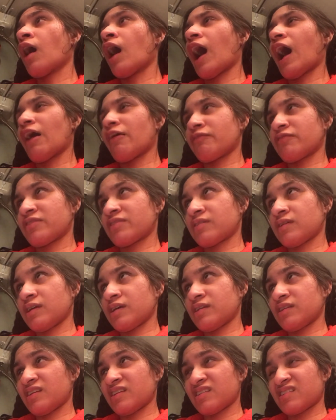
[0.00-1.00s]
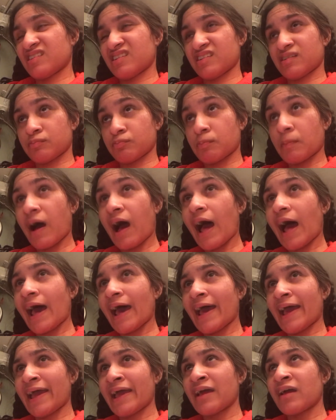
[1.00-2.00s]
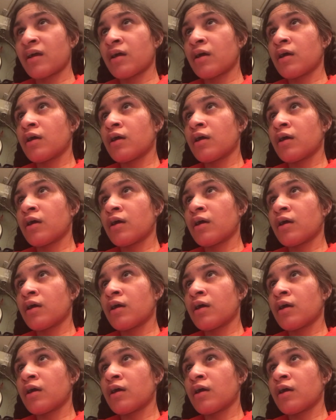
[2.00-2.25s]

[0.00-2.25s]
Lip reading: Obviously, this is my